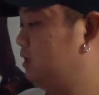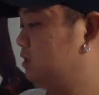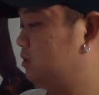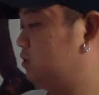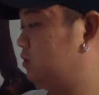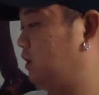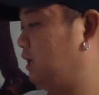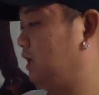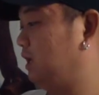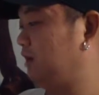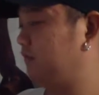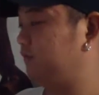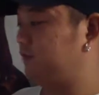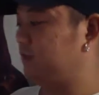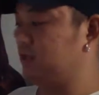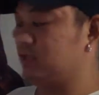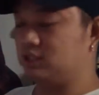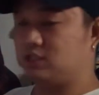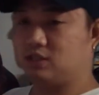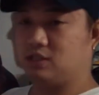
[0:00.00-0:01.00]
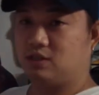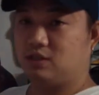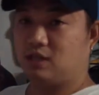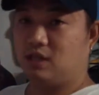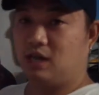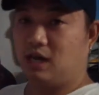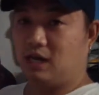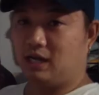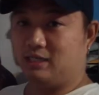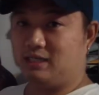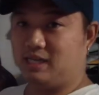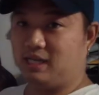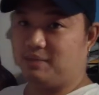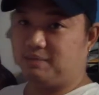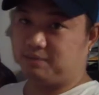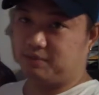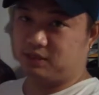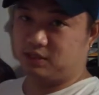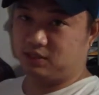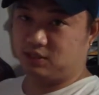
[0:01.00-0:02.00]
So I left this, I
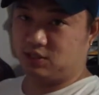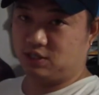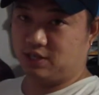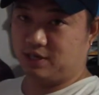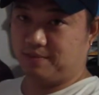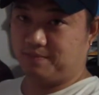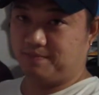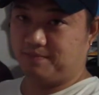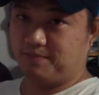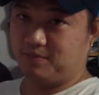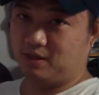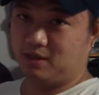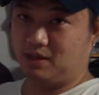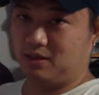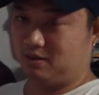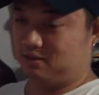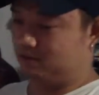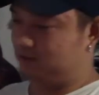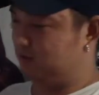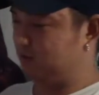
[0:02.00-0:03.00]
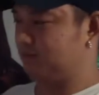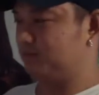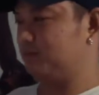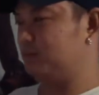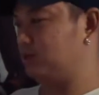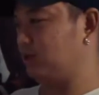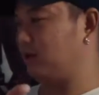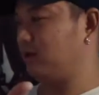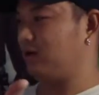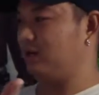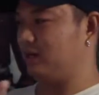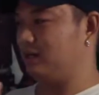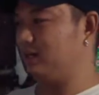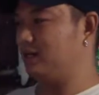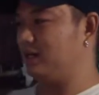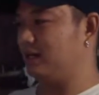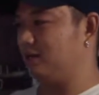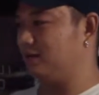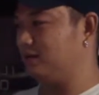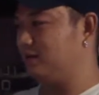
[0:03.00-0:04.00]
taped this in. I, I'm sorry
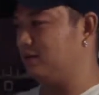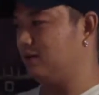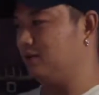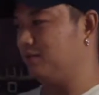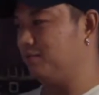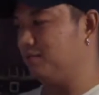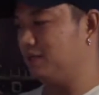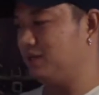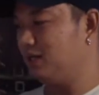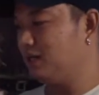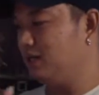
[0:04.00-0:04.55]
again, you know.